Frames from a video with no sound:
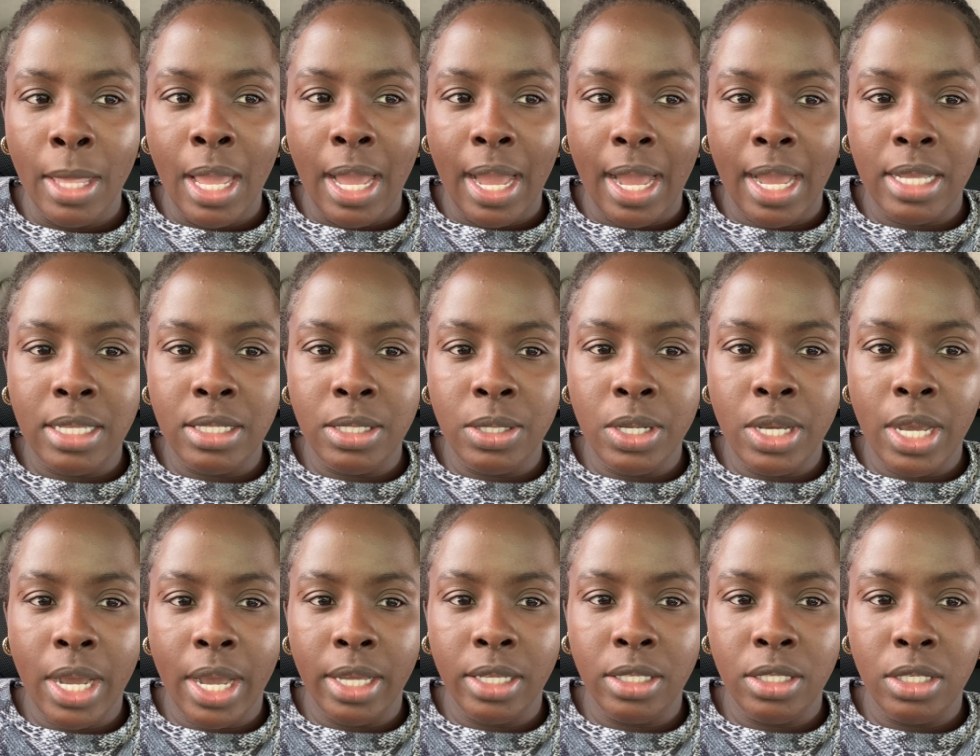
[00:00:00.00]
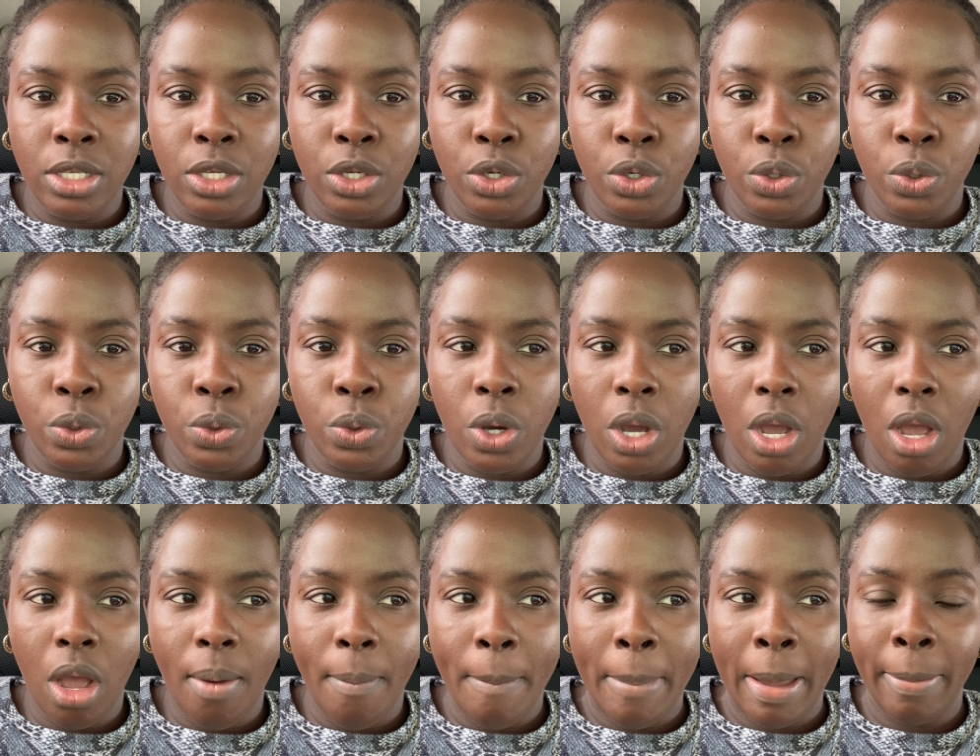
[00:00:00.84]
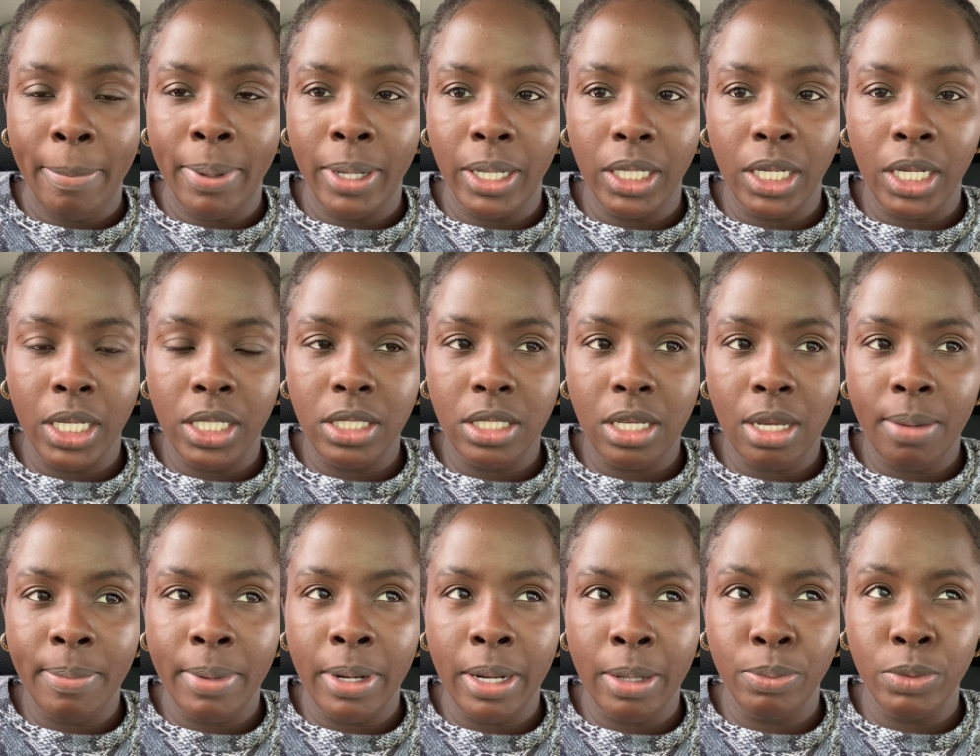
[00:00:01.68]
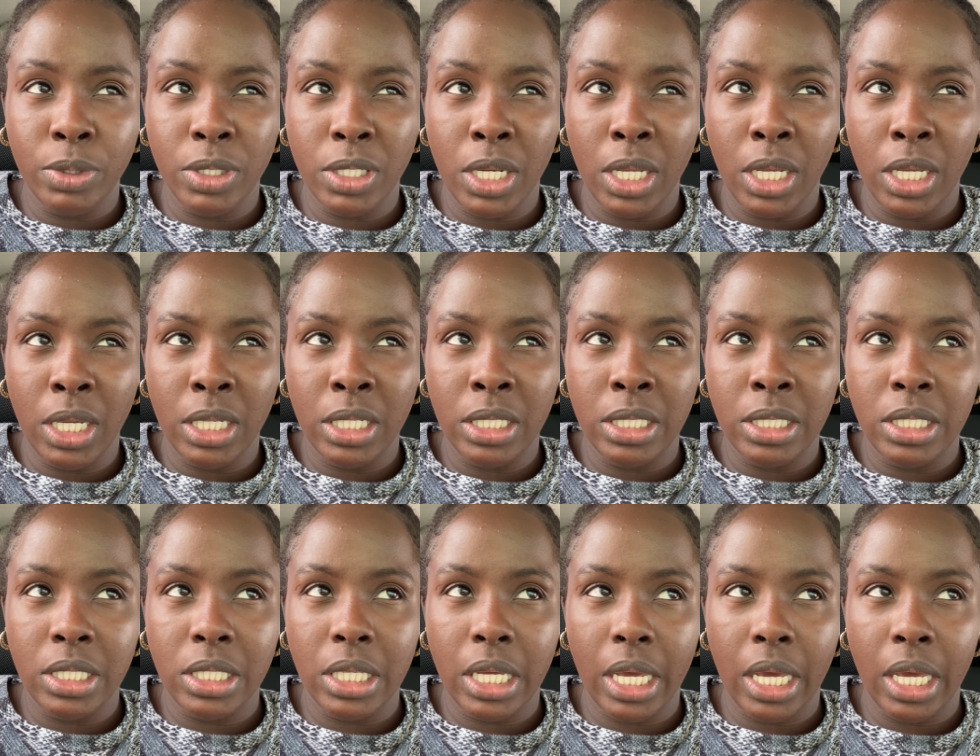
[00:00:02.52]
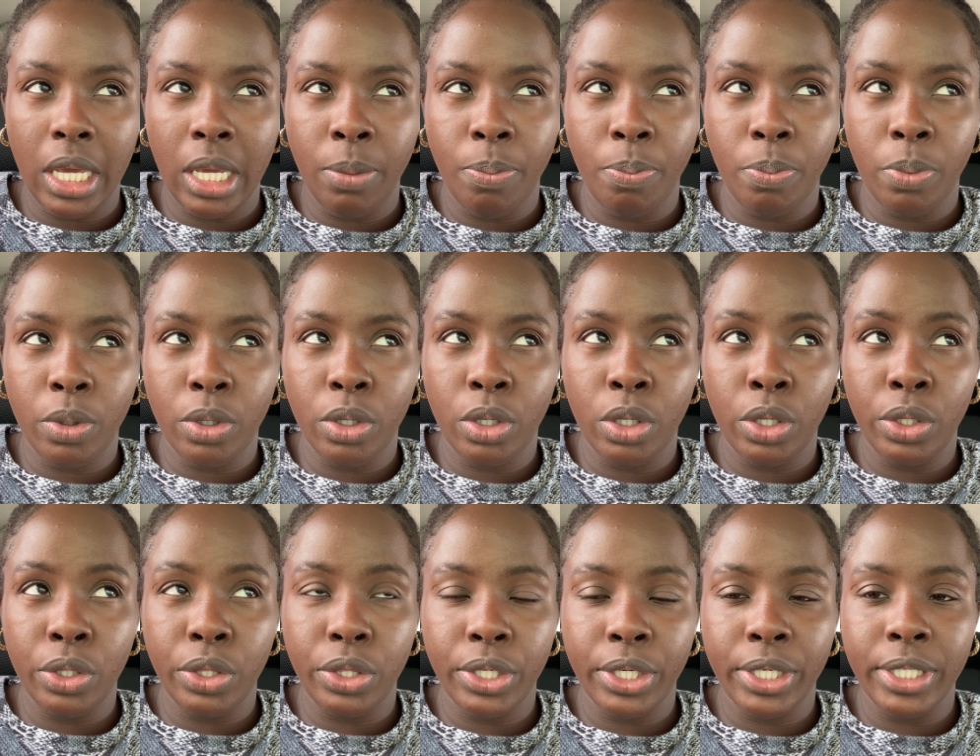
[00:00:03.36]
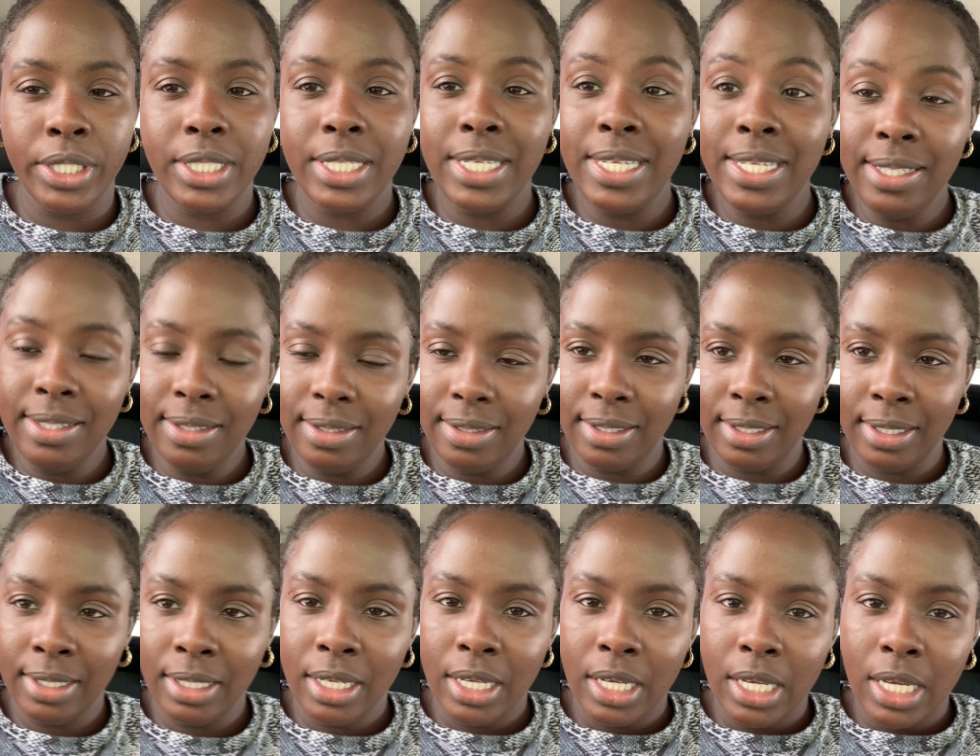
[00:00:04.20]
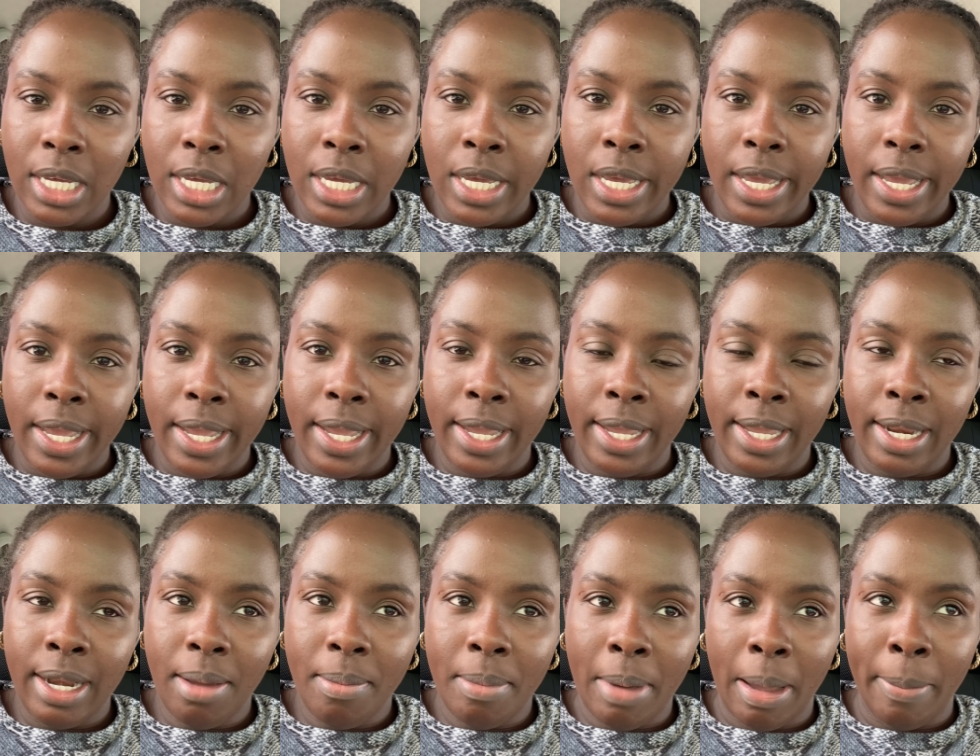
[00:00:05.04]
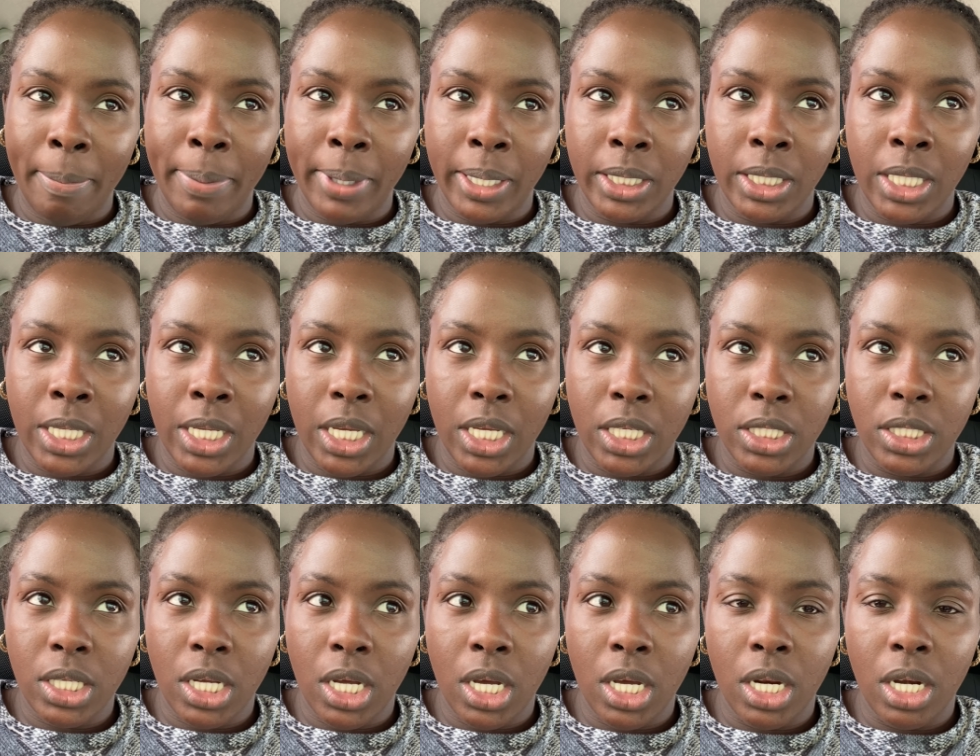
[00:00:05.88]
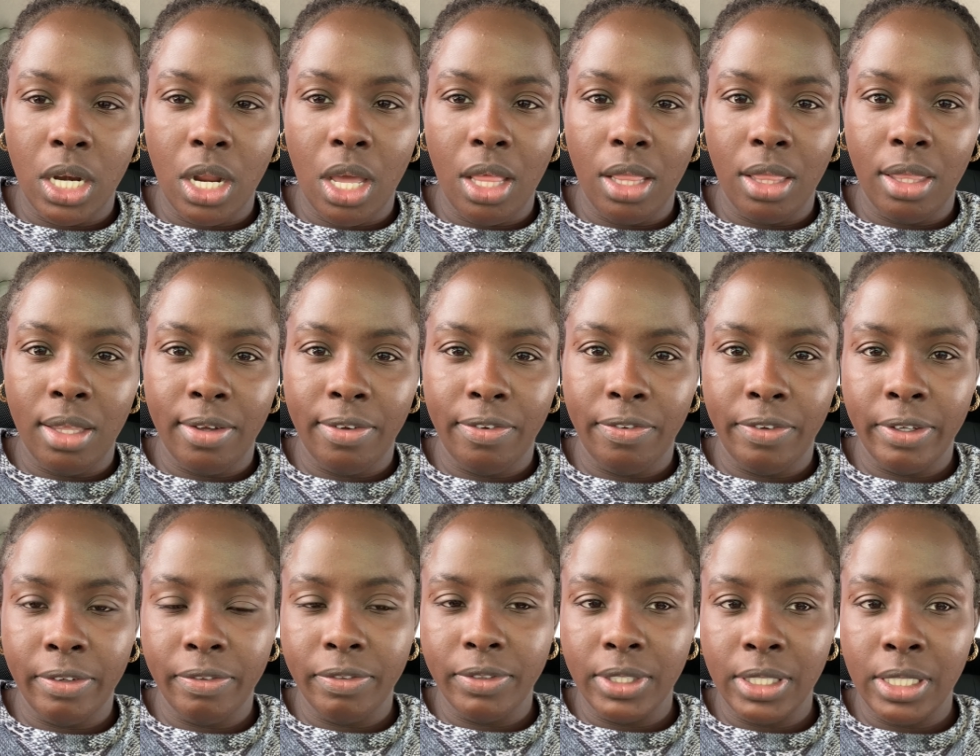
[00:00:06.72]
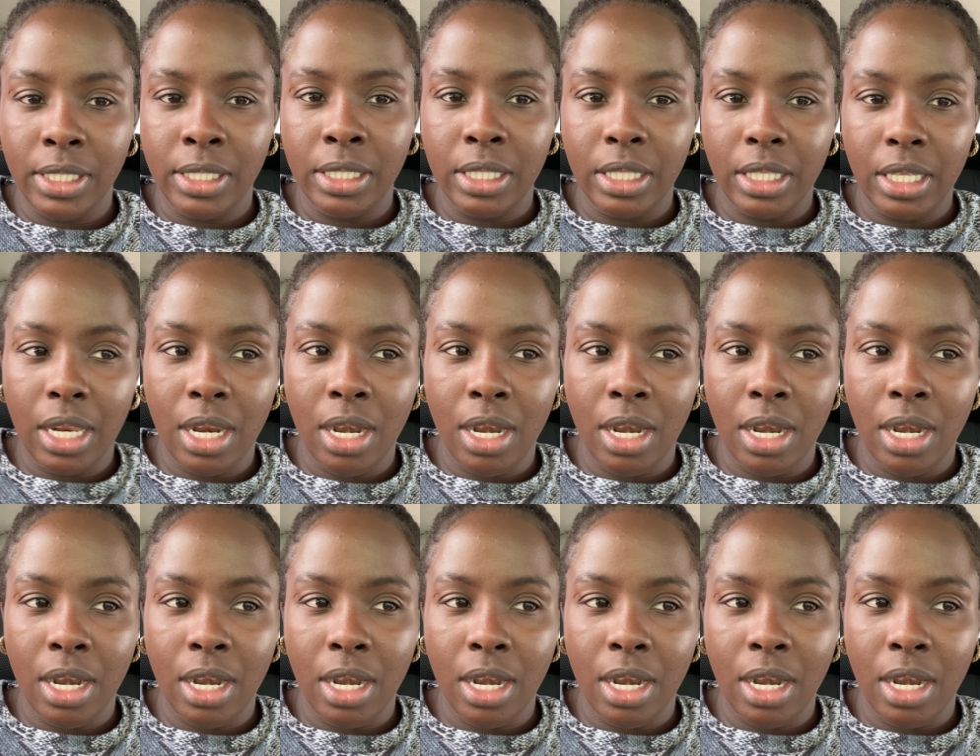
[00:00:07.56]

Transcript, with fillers: As you guys know, my birthday is coming up. Today is April thirteenth and my birthday is on the fifteenth.